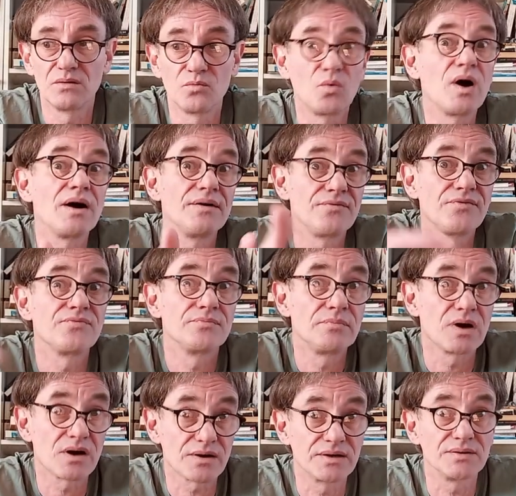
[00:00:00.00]
wife
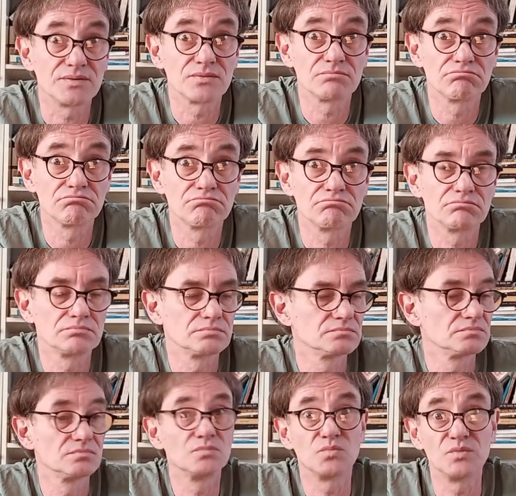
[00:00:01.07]
market,
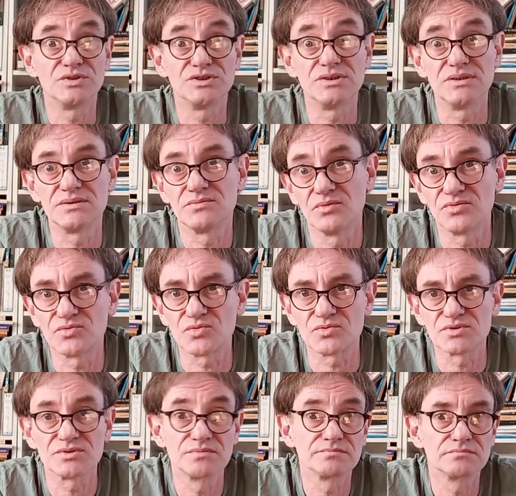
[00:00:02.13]
which is, of
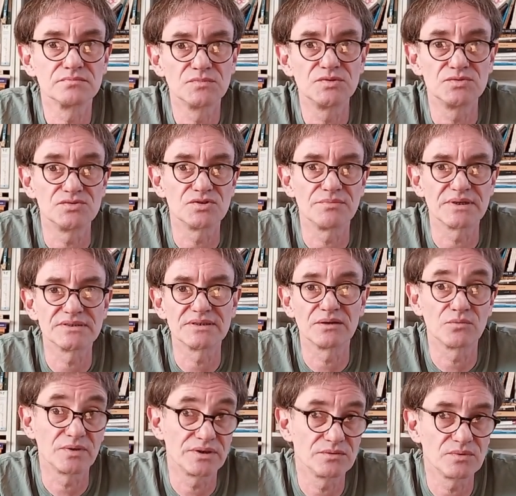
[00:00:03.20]
course, to some
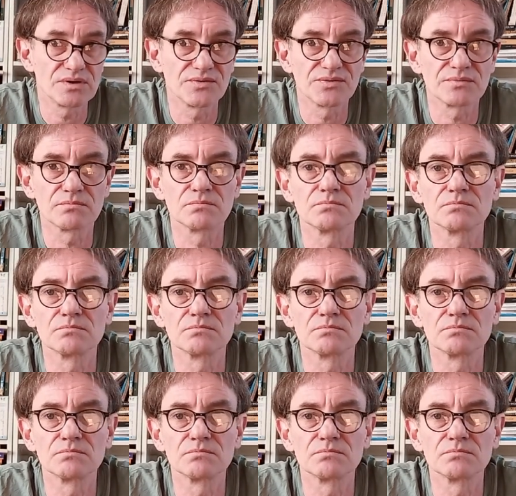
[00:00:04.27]
extent what it was.